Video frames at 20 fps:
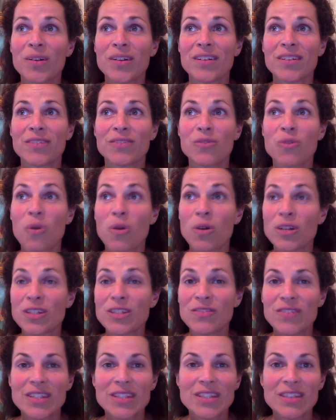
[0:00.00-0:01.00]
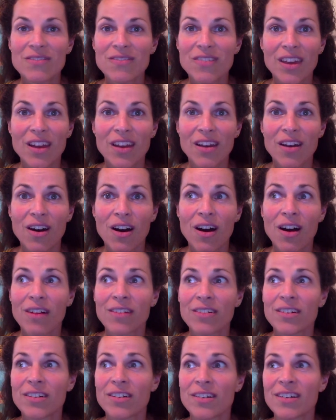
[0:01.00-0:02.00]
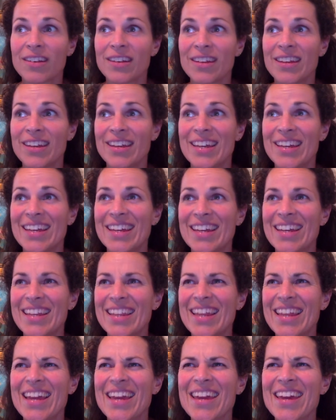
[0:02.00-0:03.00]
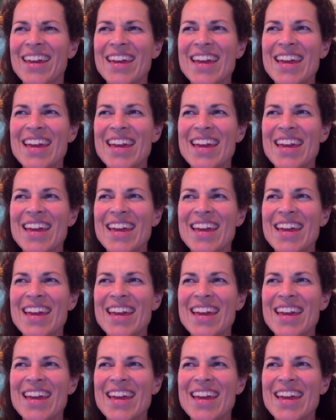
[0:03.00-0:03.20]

and of course Vincent van Gogh. Like,